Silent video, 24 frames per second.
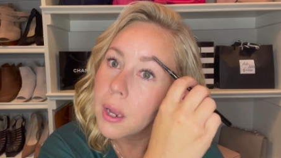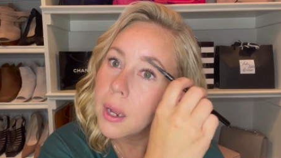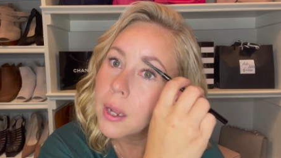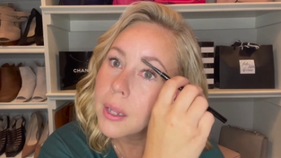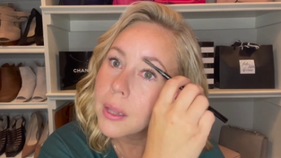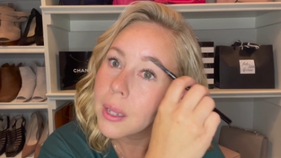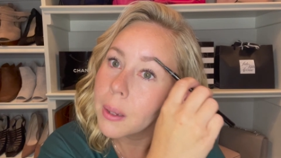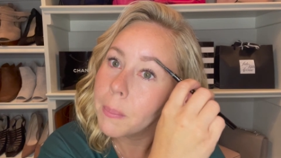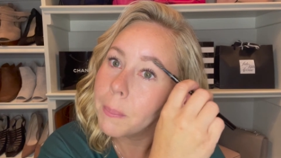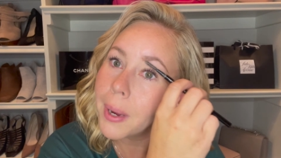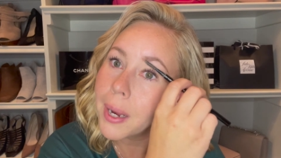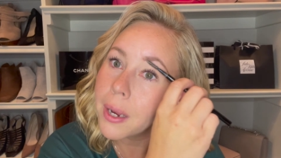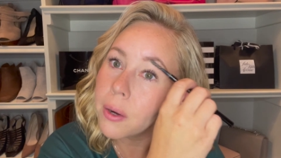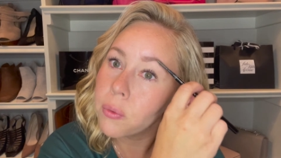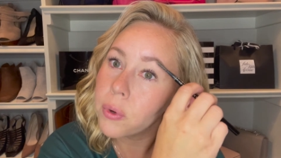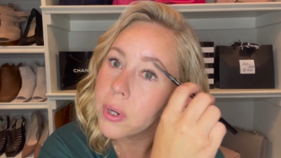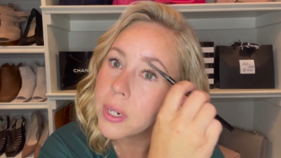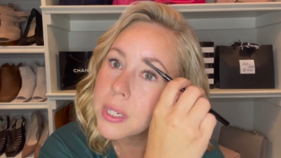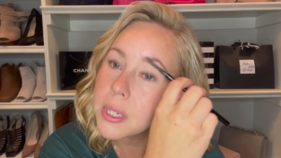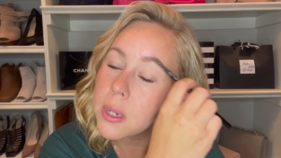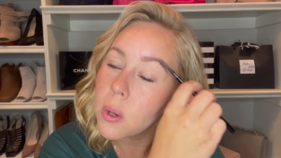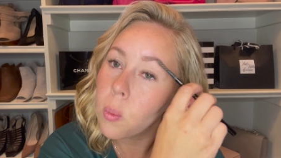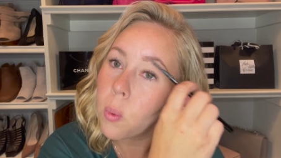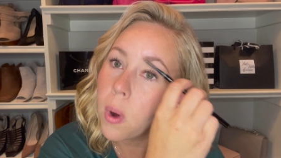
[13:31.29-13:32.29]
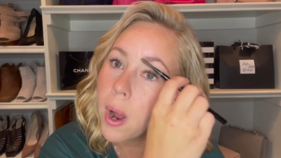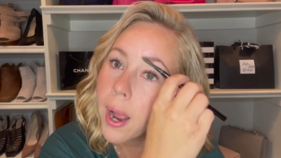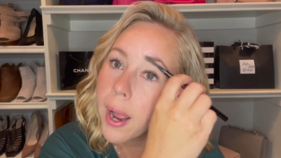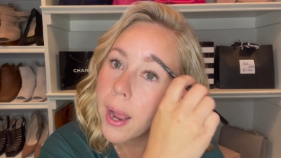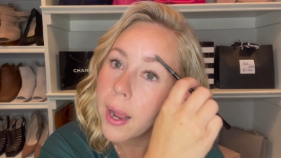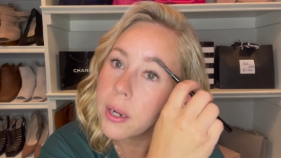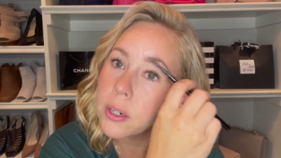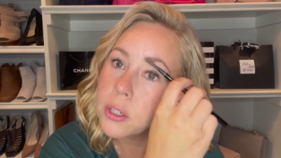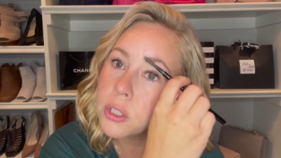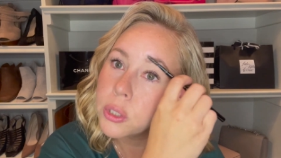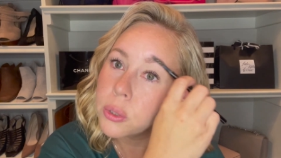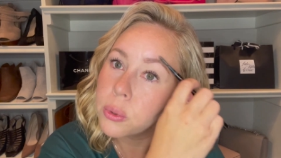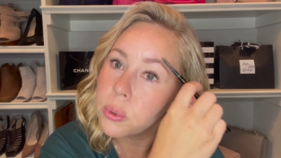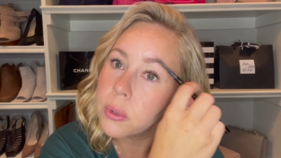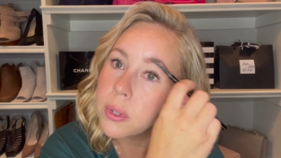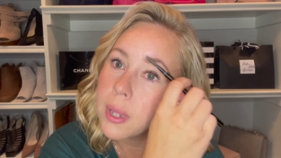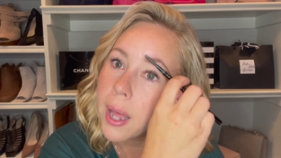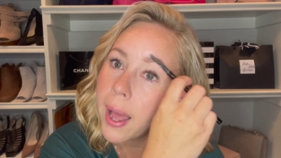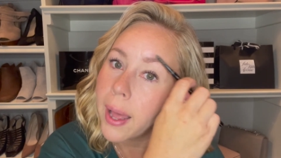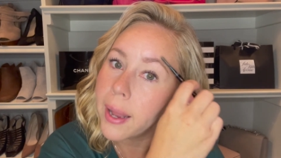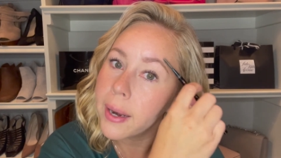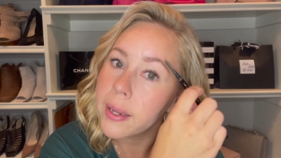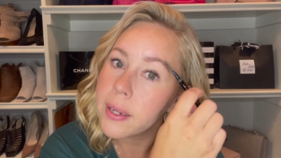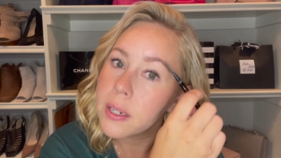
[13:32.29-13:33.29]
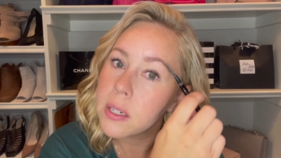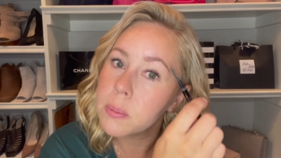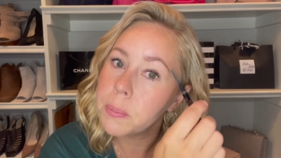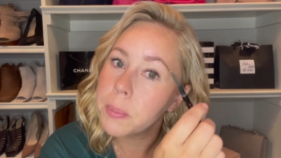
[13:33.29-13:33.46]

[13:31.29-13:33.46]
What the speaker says: The main reason why I do that is